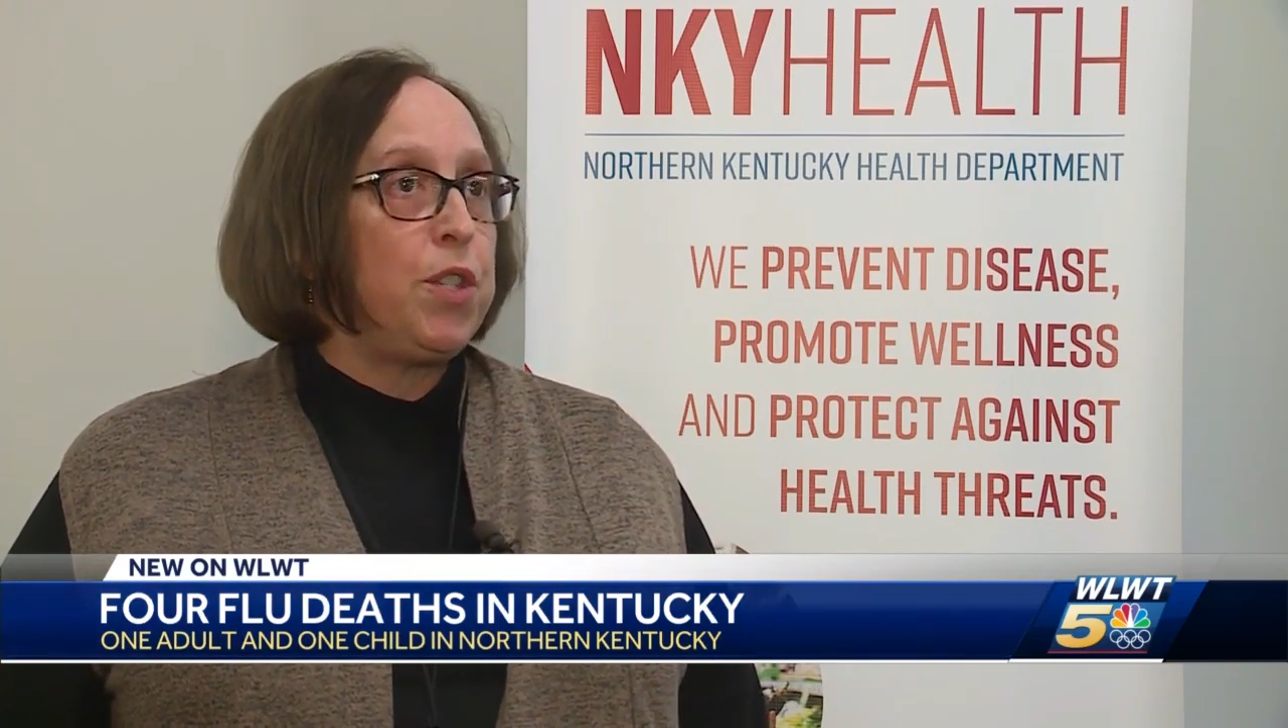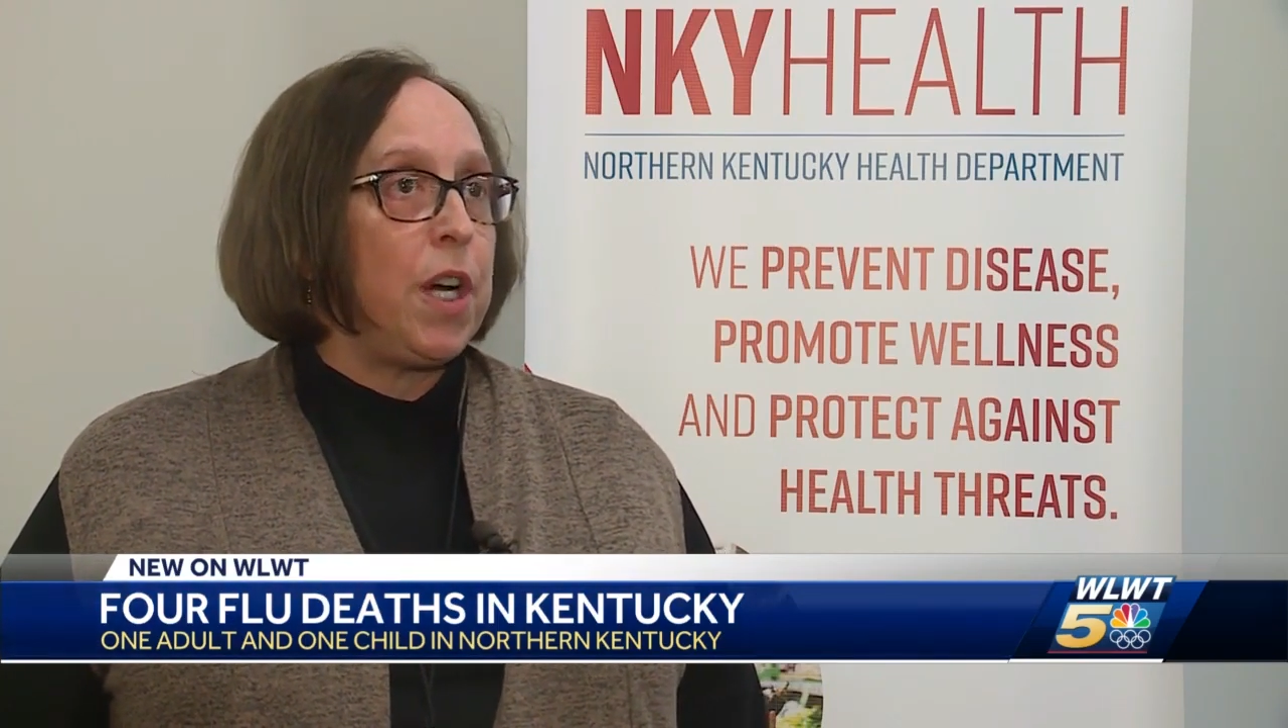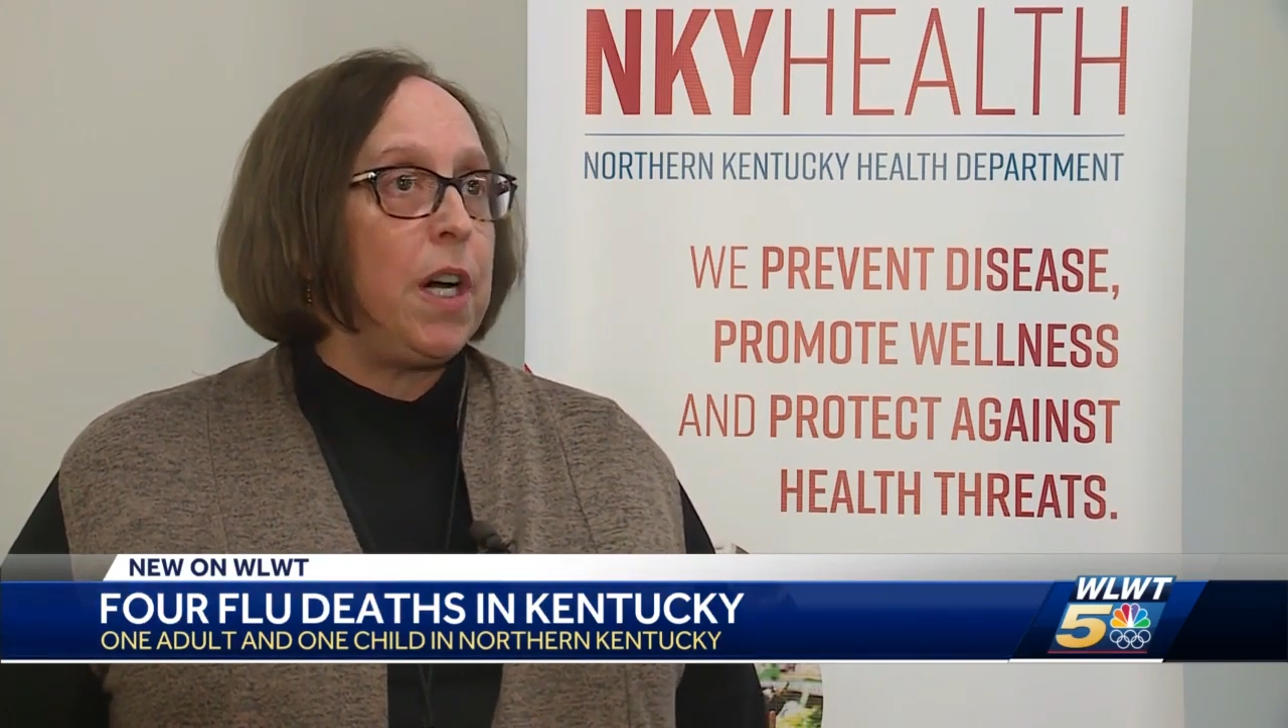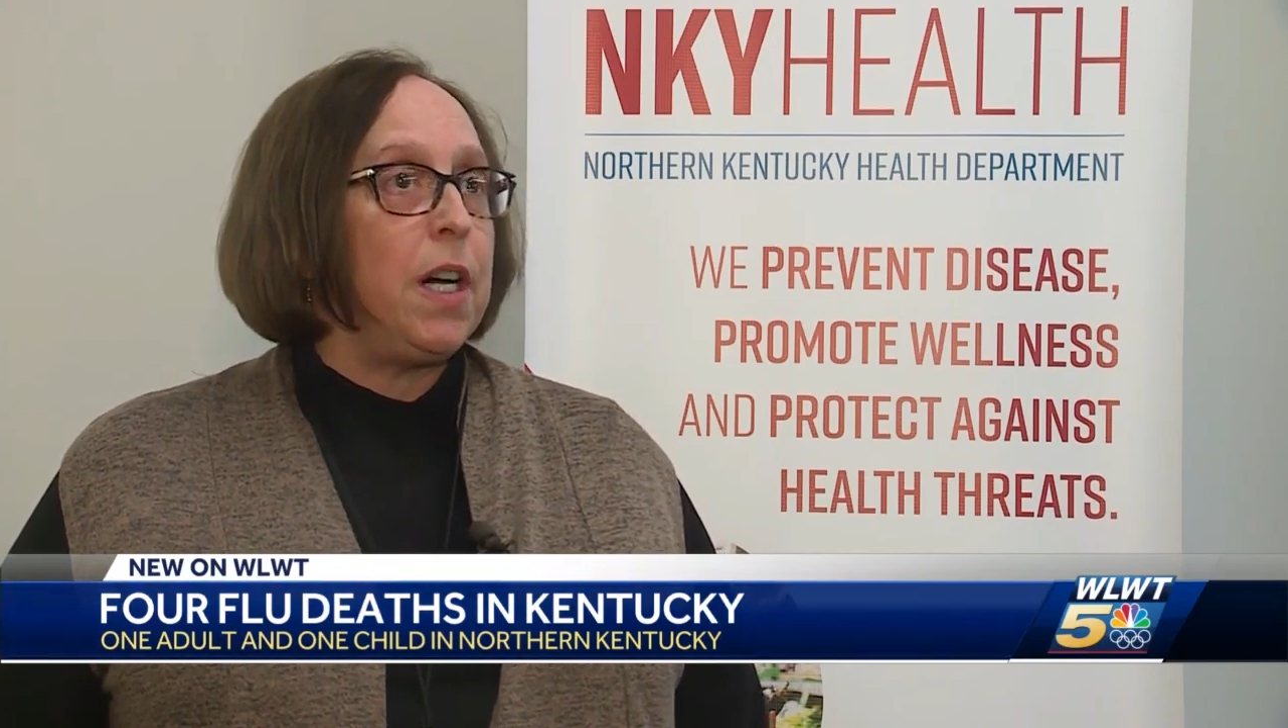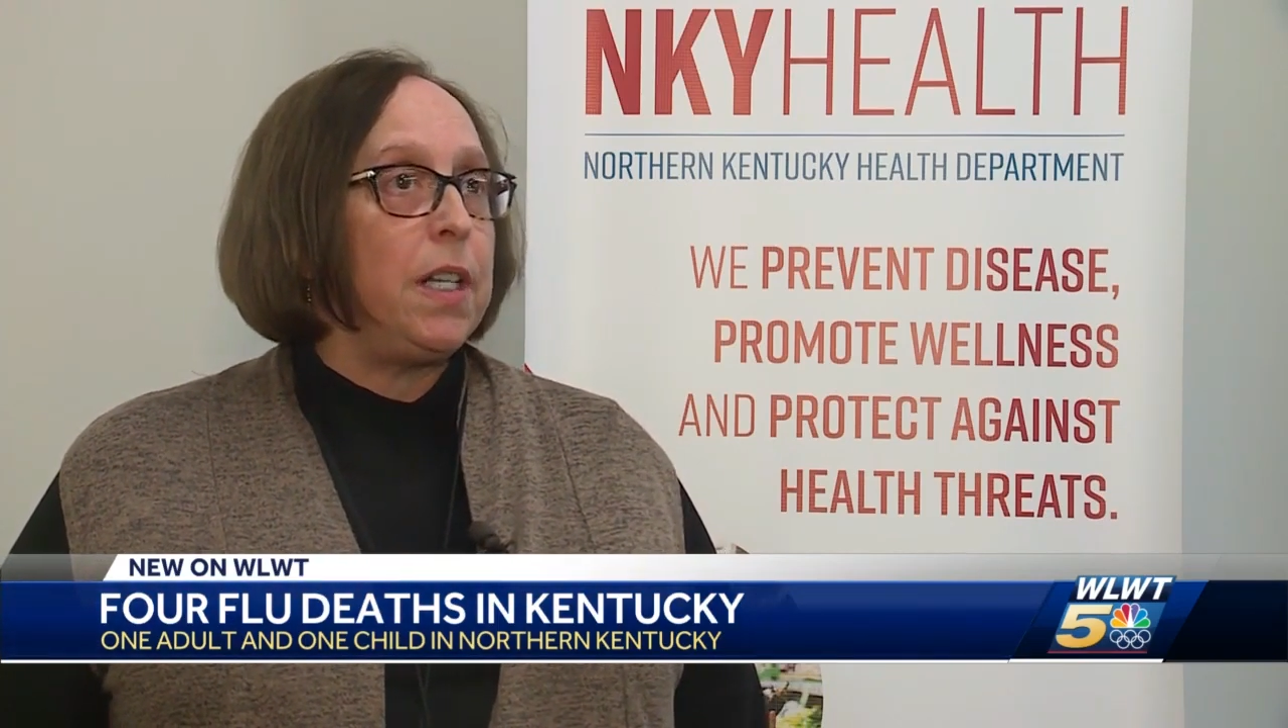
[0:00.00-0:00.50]

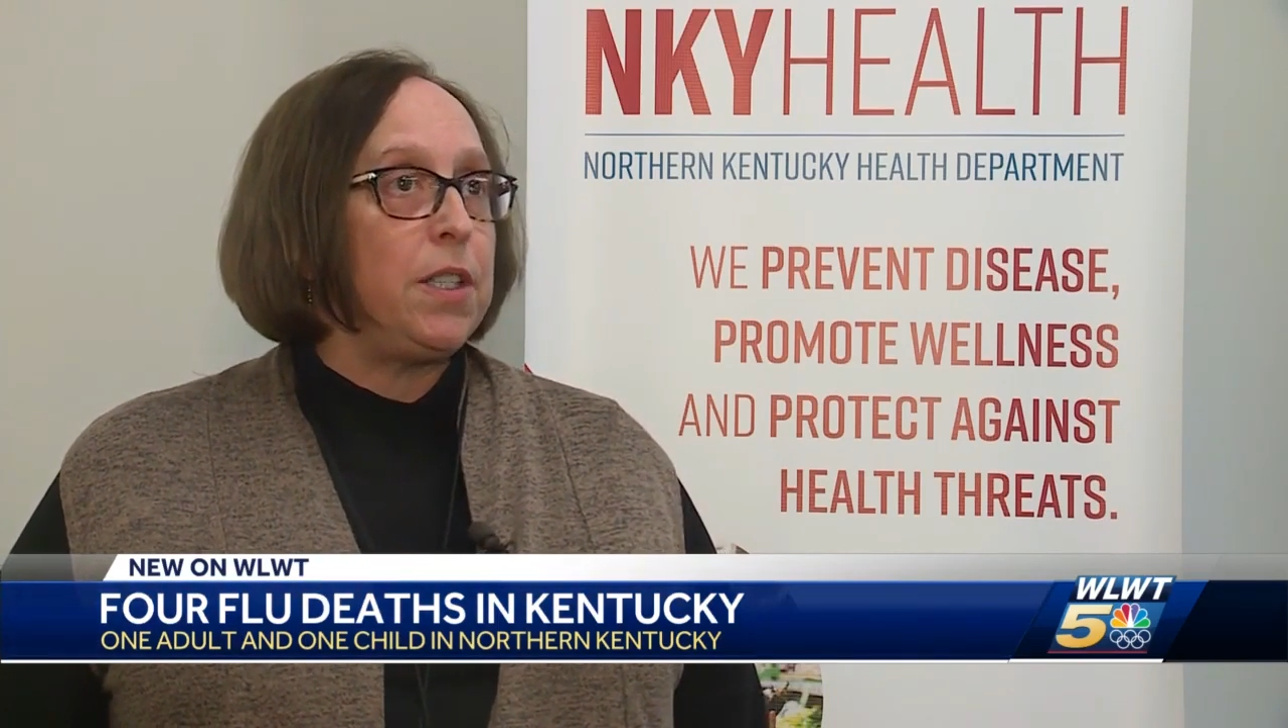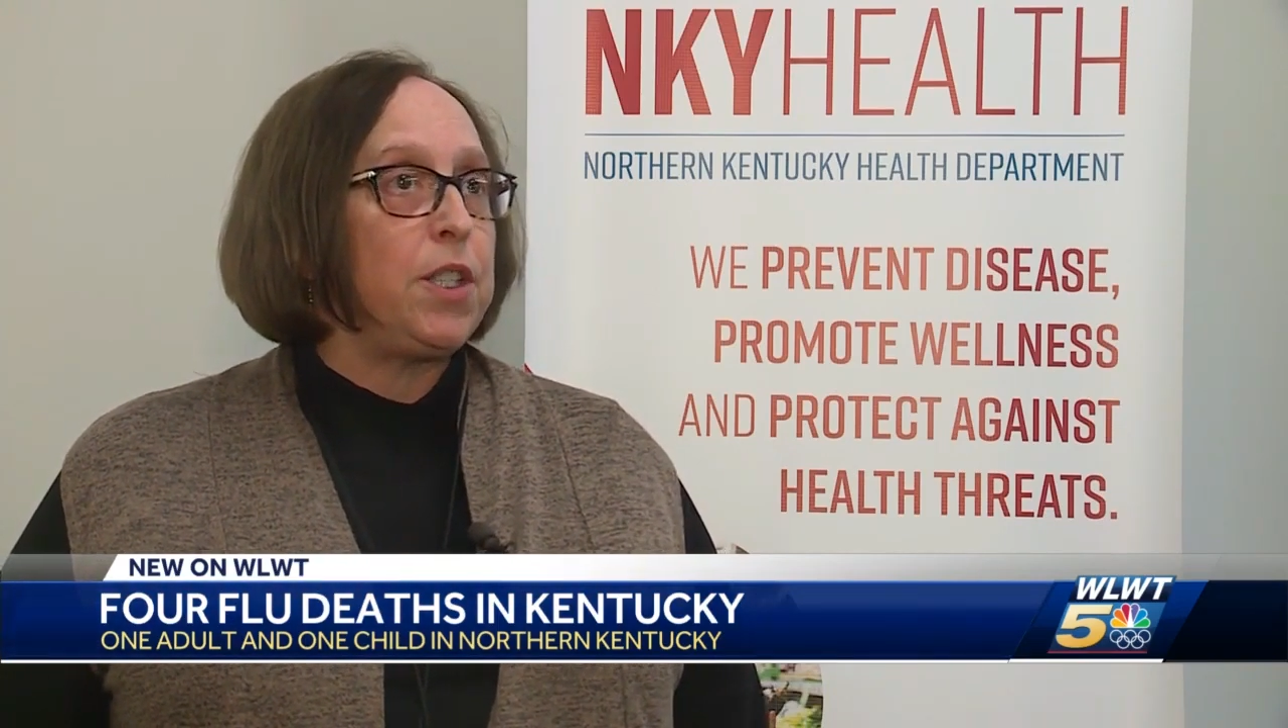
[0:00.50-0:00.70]
shot,